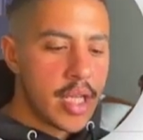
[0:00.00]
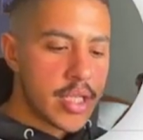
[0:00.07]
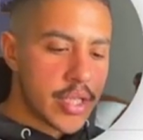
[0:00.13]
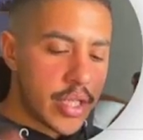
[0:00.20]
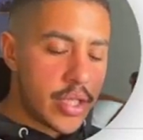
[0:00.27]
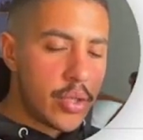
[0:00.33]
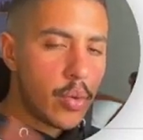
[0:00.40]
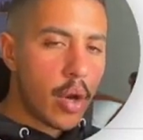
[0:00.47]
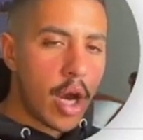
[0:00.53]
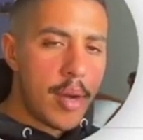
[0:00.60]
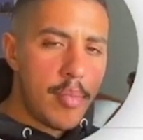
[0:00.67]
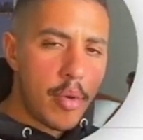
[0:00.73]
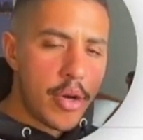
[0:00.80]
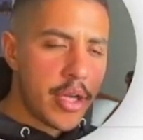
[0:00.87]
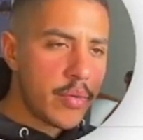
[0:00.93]
So they do
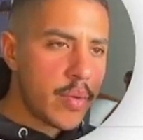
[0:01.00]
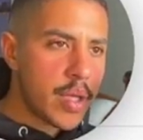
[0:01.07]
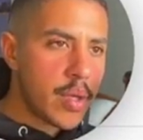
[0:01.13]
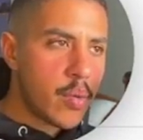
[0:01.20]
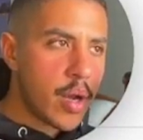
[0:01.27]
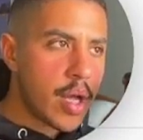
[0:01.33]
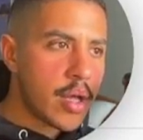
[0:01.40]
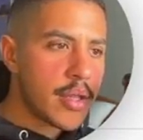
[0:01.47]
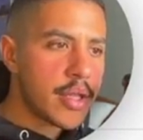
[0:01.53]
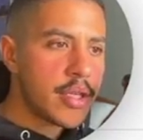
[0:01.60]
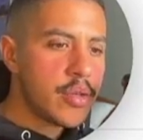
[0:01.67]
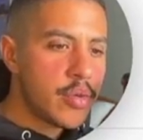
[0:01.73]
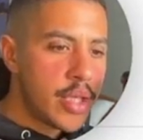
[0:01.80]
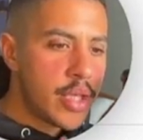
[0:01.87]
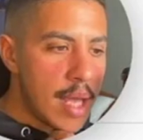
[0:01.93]
onboarding really well, and they
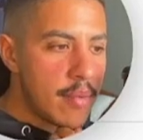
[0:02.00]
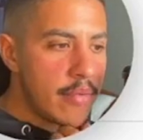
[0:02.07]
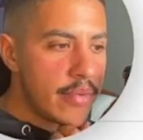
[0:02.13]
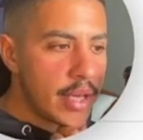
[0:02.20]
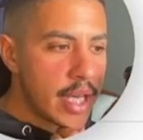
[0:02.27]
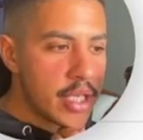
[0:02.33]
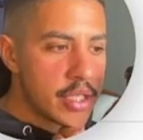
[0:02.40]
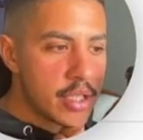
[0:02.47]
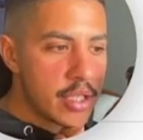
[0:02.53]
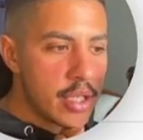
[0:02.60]
do gamification